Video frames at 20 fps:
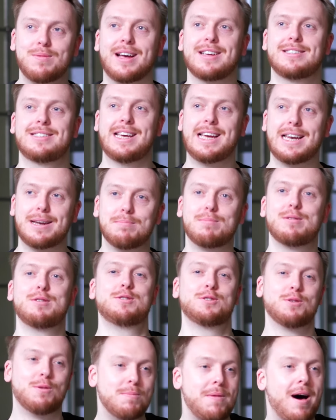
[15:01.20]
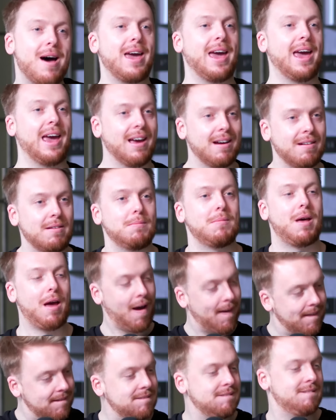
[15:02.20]
that scene in Bruce Almighty, where I'm like,
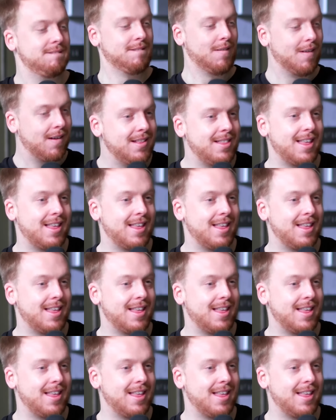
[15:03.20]
look,